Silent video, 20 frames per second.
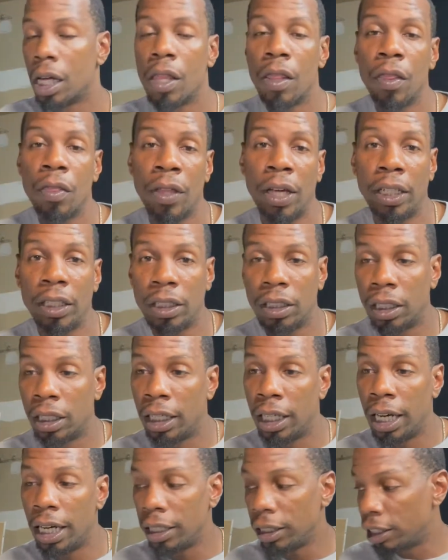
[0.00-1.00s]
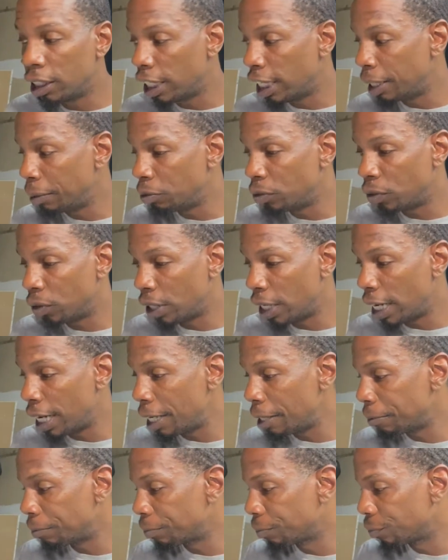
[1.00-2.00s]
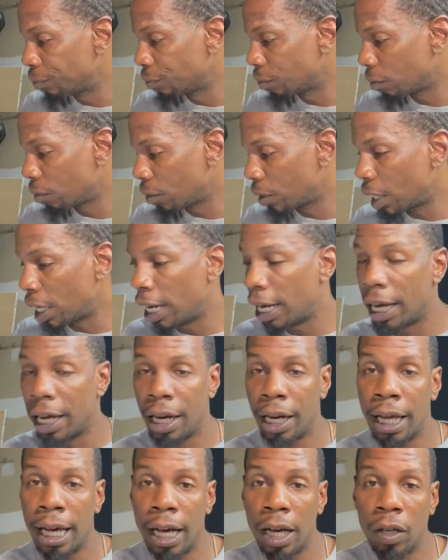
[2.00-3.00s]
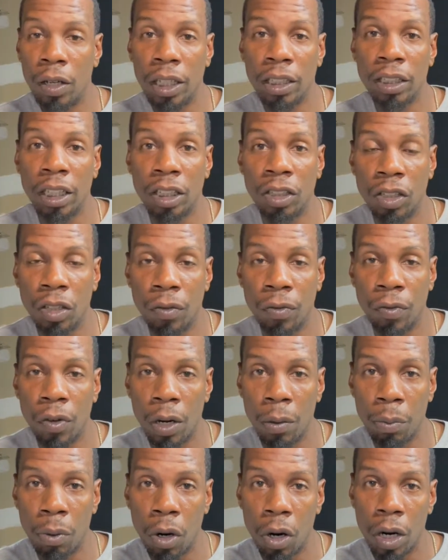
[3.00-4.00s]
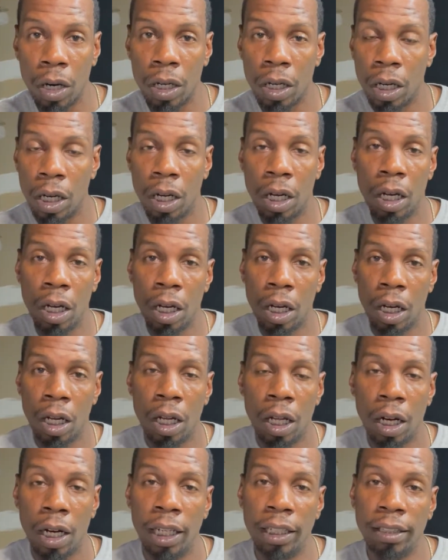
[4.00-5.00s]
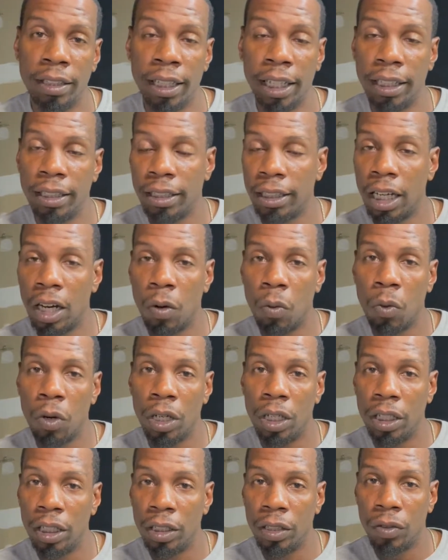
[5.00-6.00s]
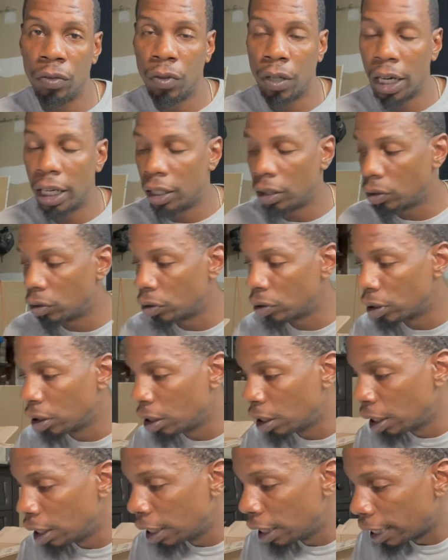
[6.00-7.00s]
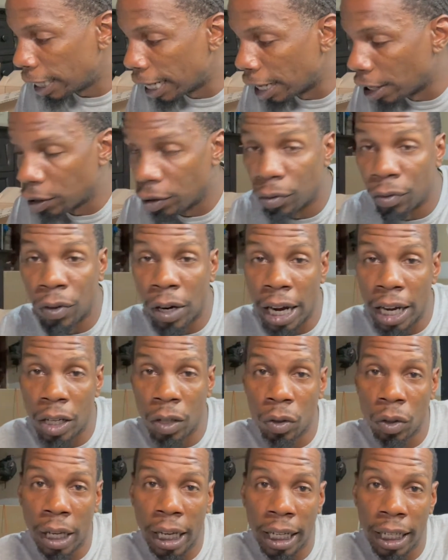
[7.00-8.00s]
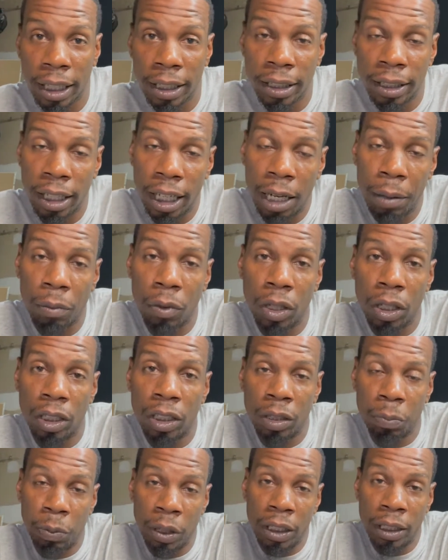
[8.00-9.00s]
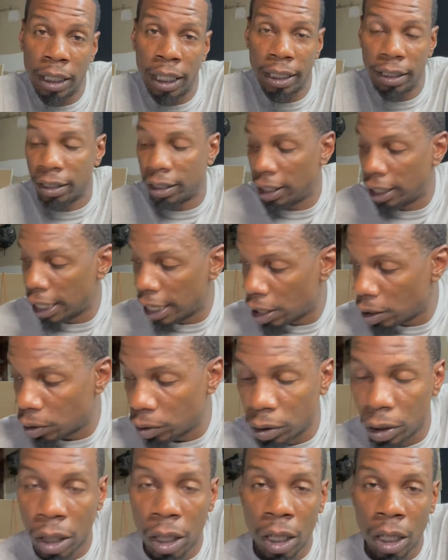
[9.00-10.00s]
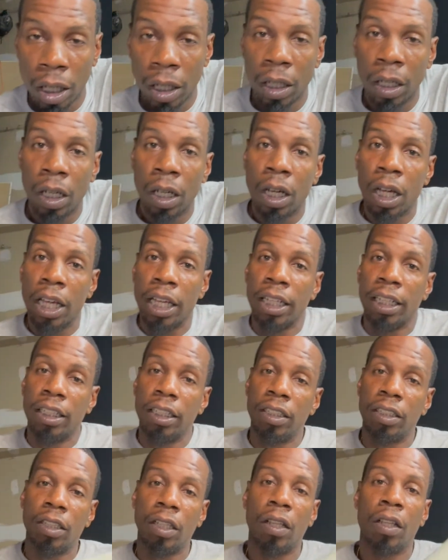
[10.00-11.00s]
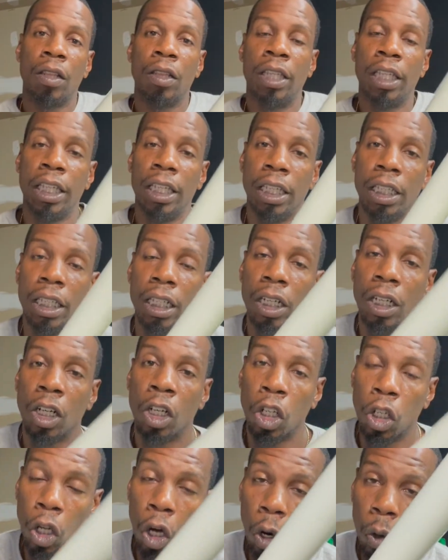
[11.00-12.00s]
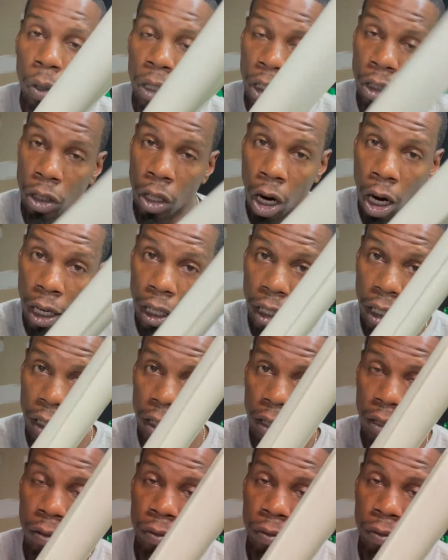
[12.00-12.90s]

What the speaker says: Thanks again, James, for that. And now let's get to the fun part. Let's test out one of these vinyls. Now, the vinyl, like I said, I'm going to be testing out is the glow in the dark.